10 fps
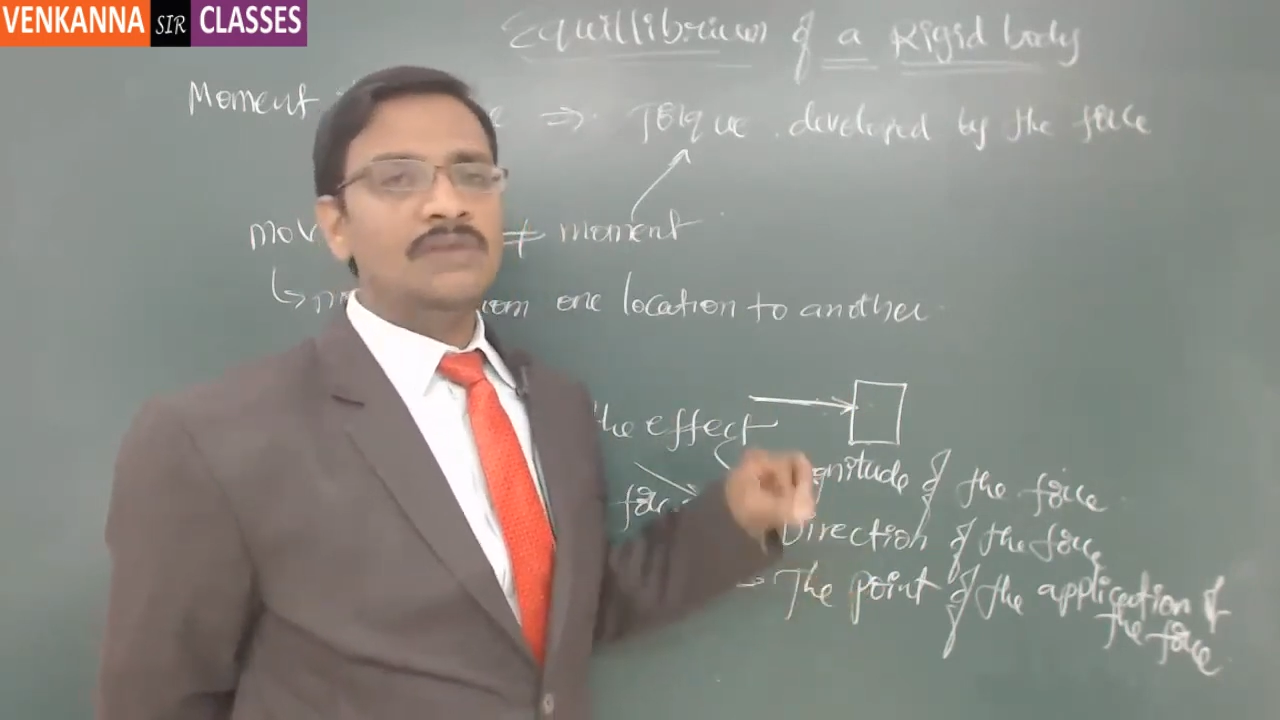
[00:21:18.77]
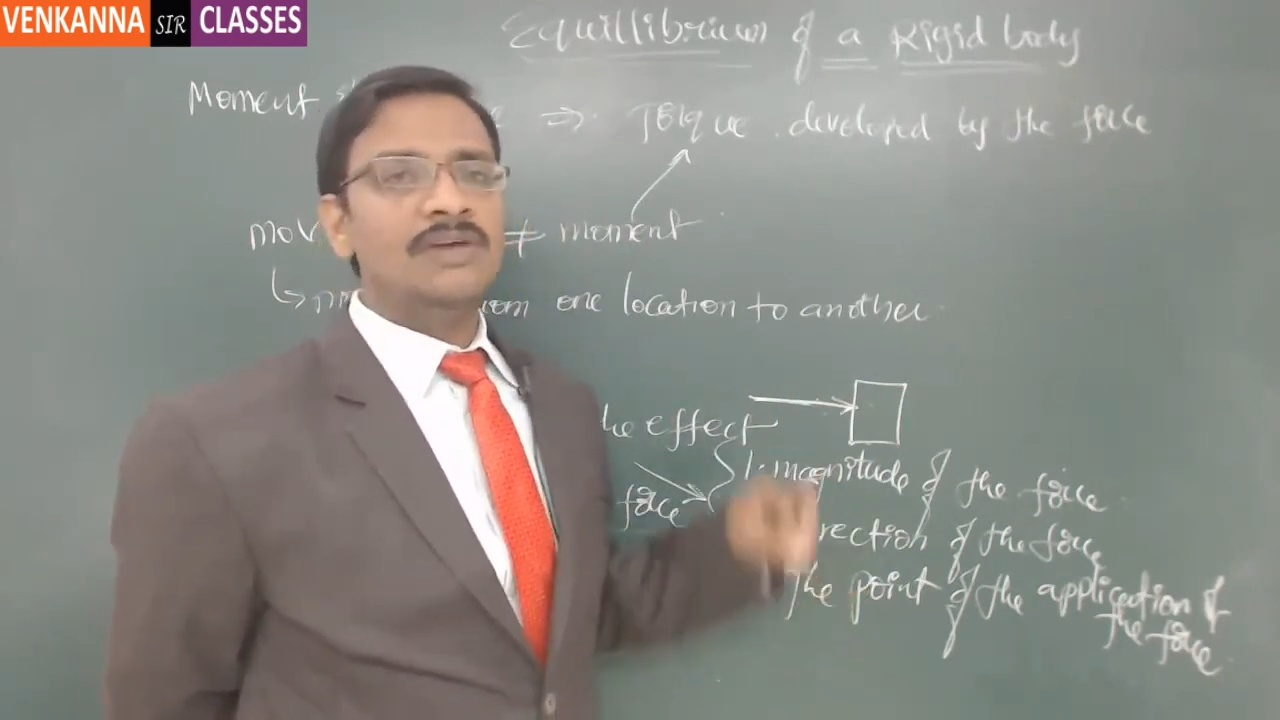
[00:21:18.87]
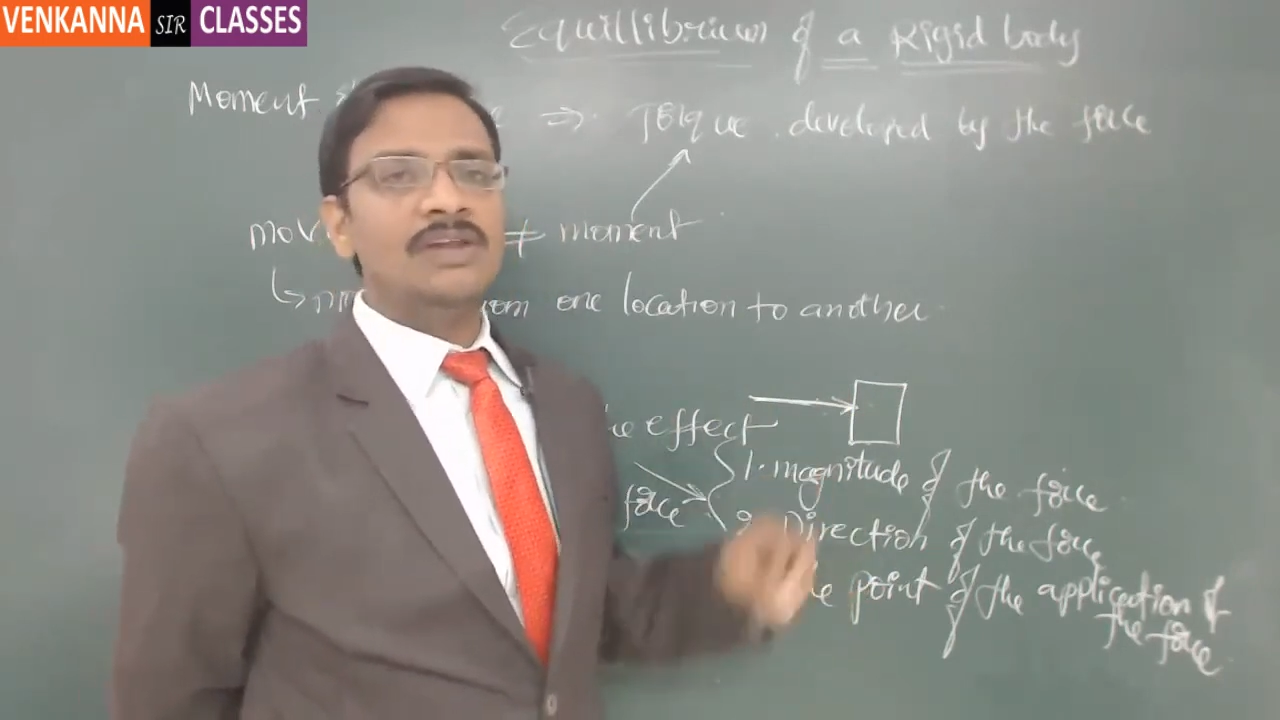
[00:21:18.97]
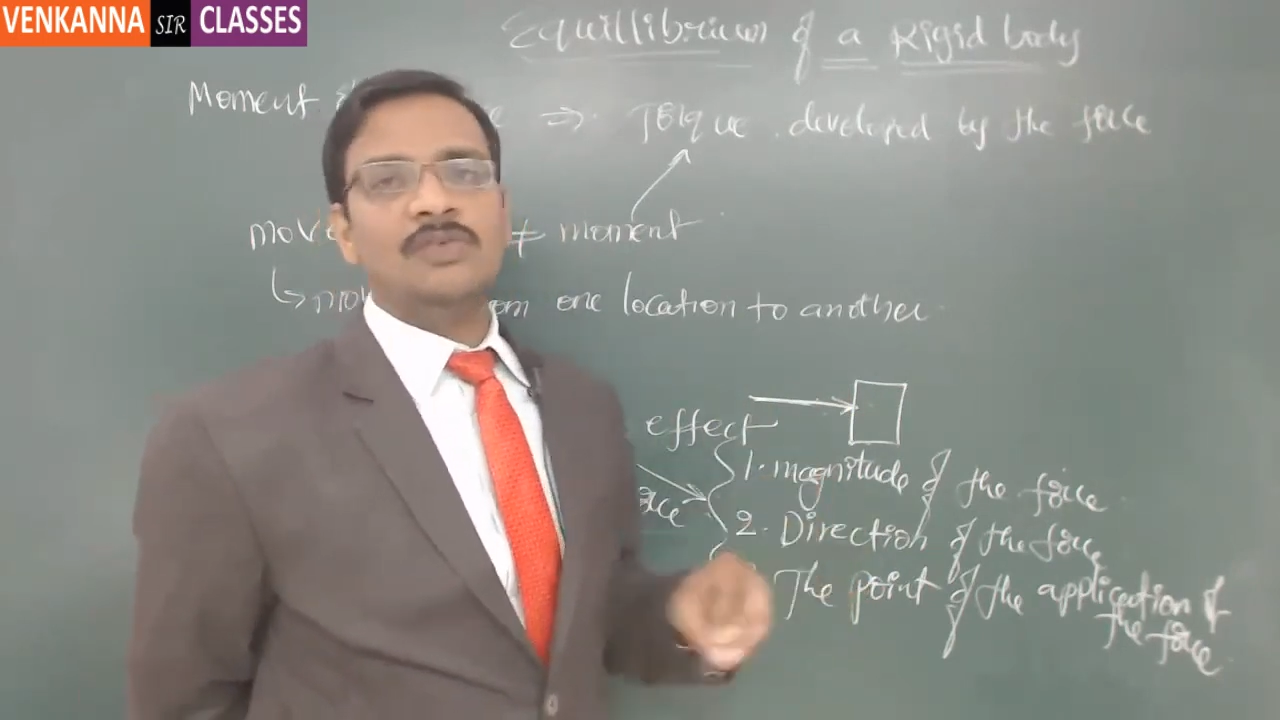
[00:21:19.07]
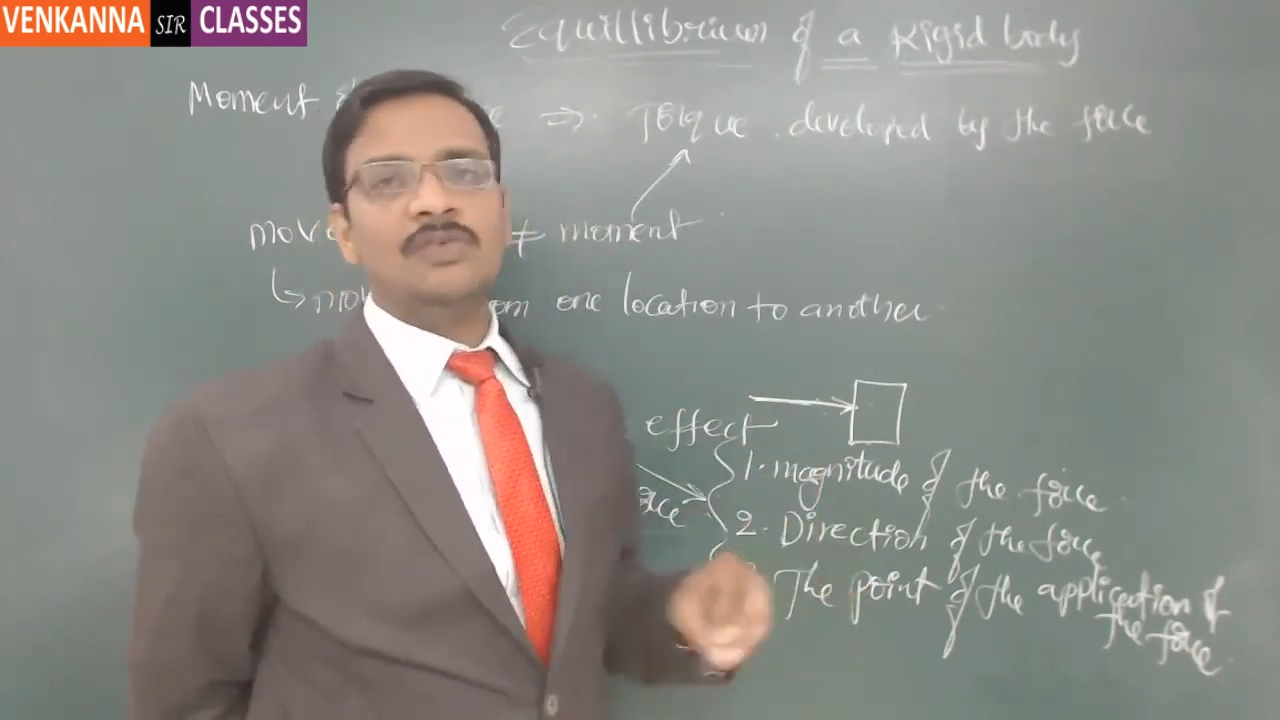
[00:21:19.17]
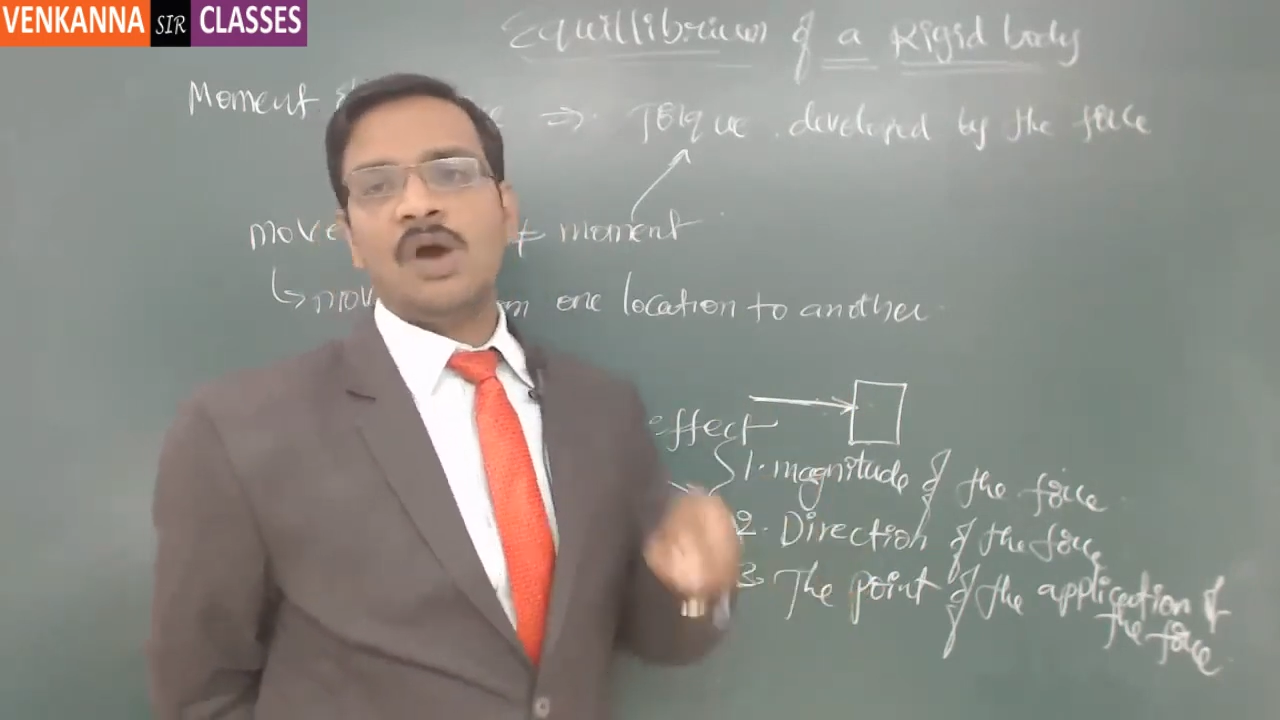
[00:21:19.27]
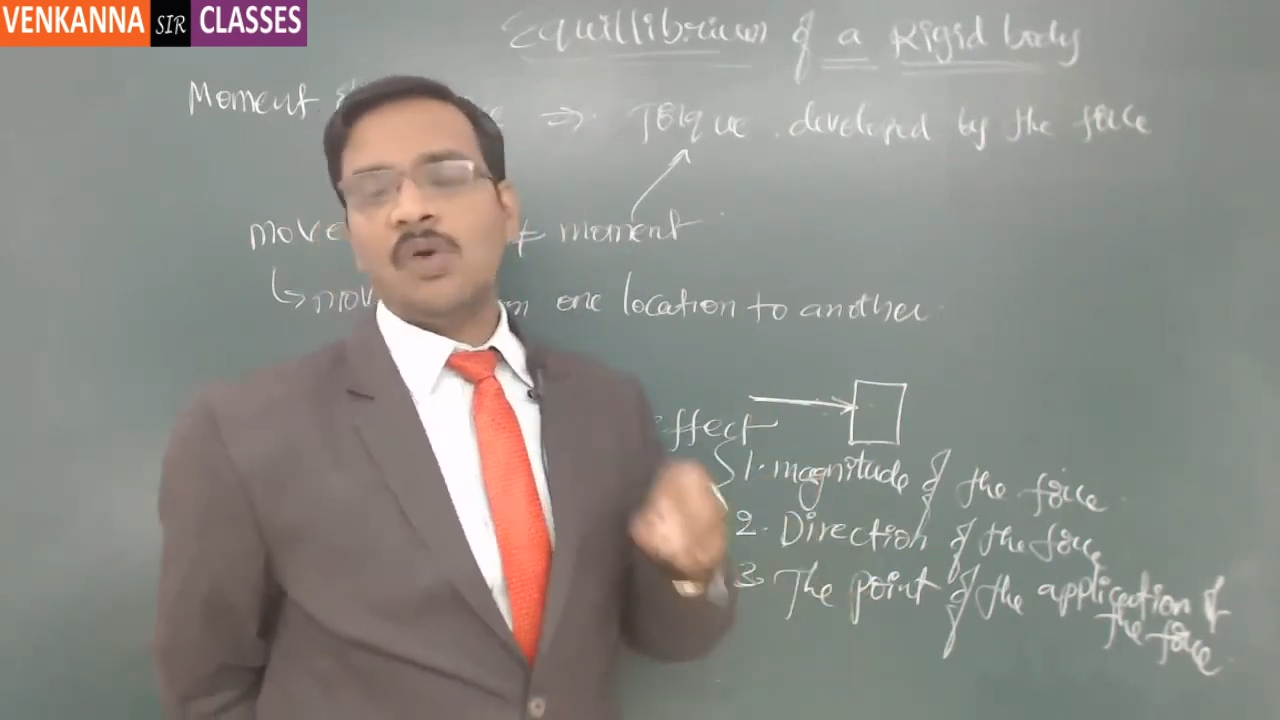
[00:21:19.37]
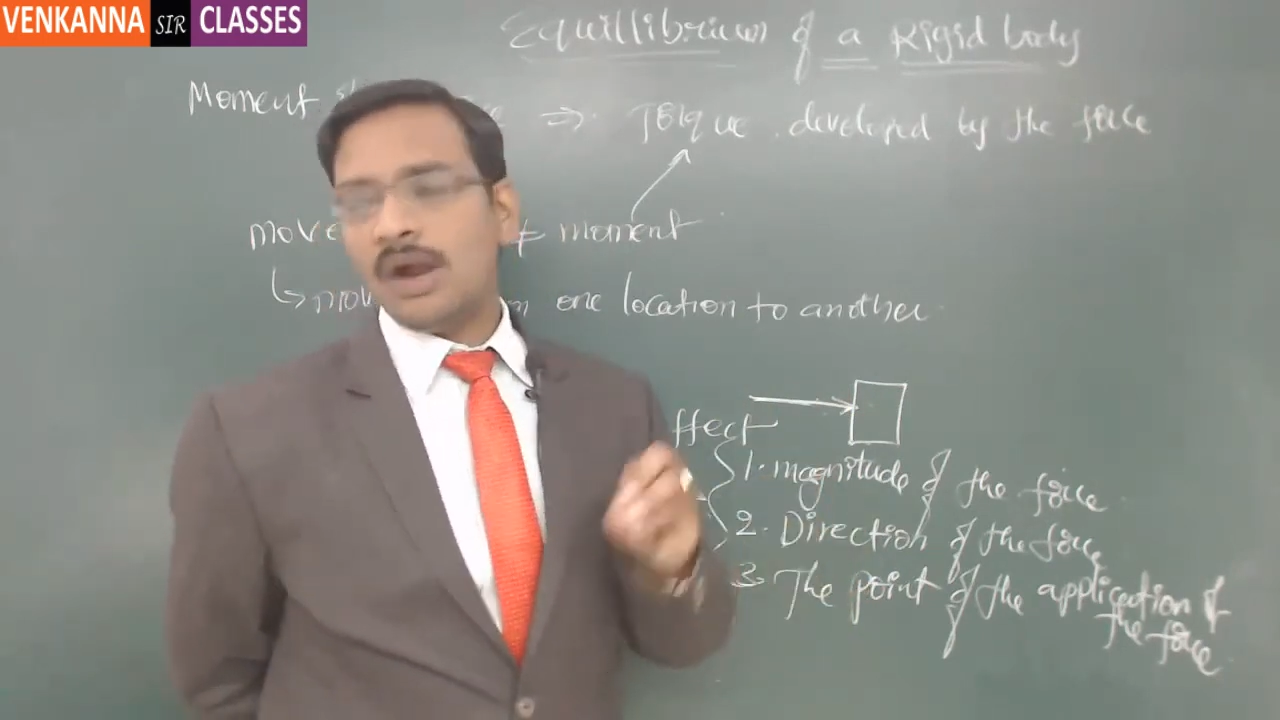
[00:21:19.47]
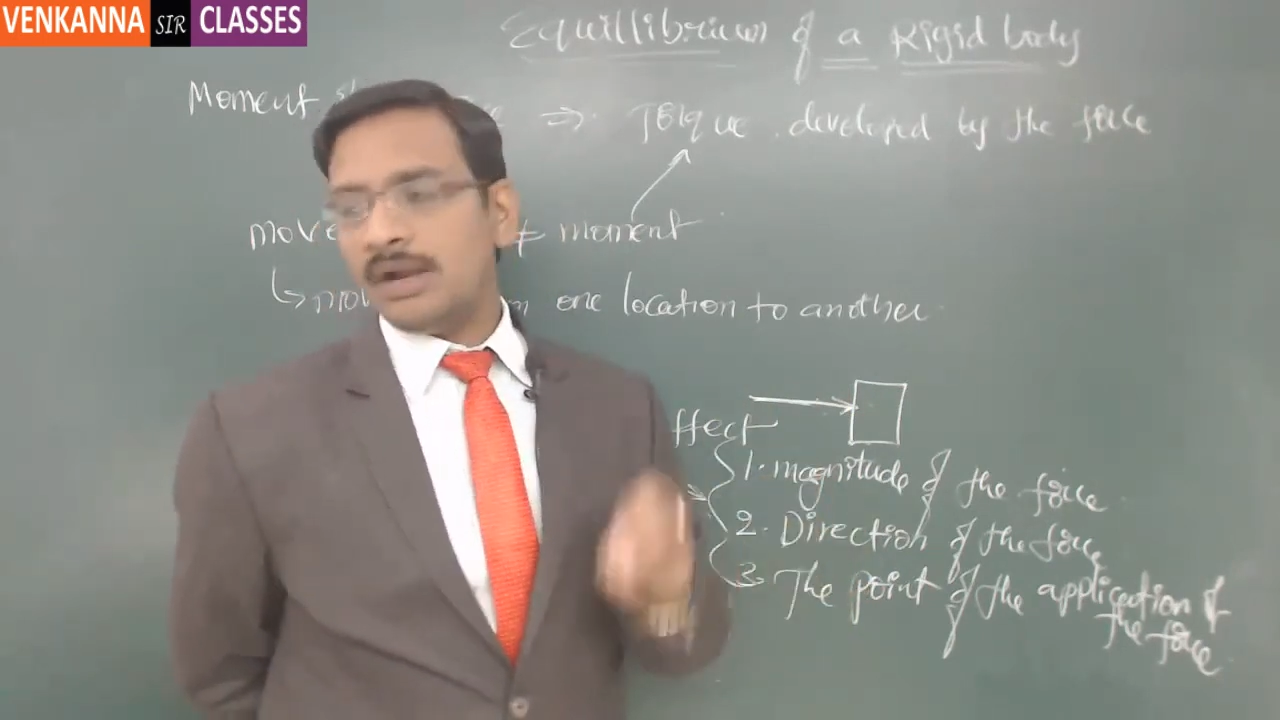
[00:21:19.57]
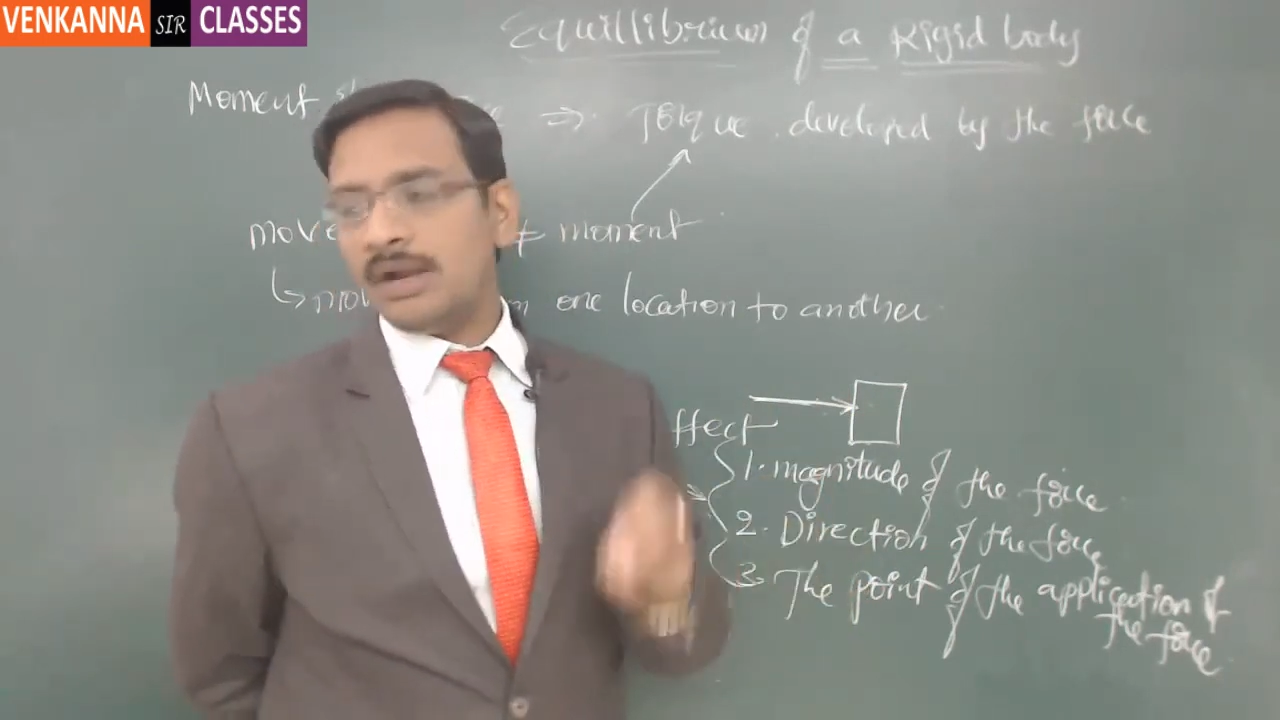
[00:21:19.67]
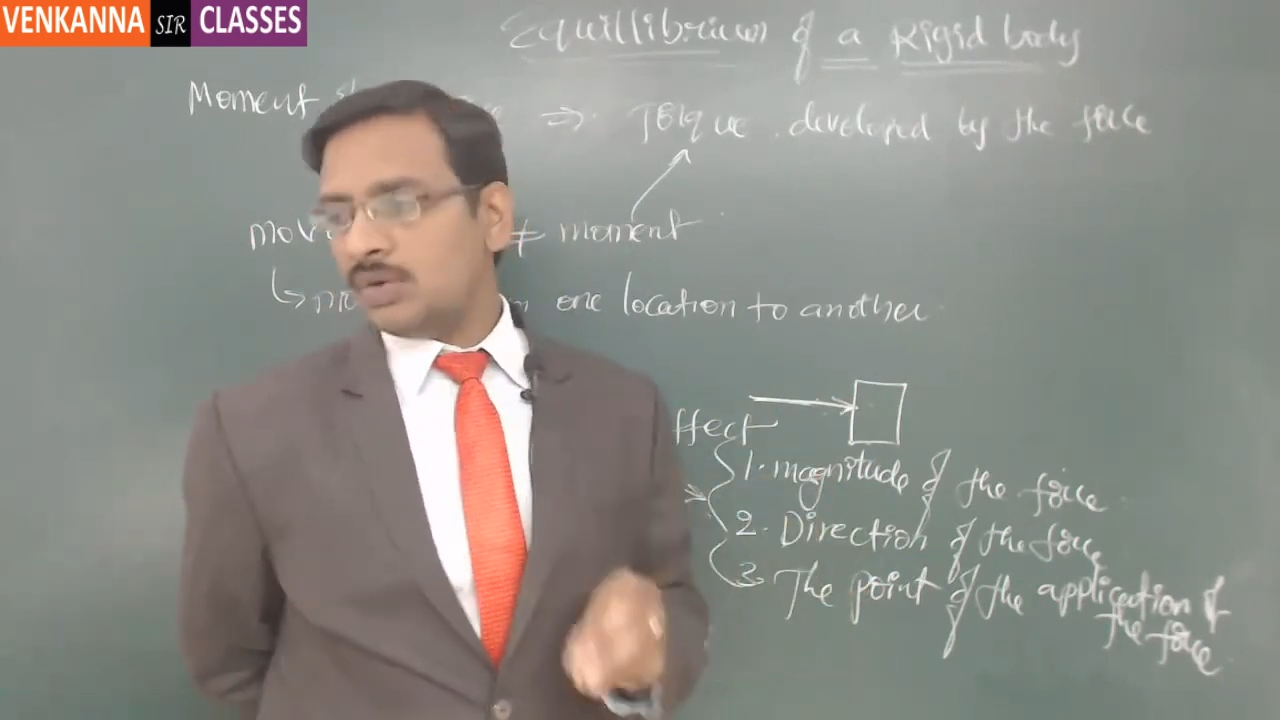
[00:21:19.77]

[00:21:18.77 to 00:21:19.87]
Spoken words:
even if you have 100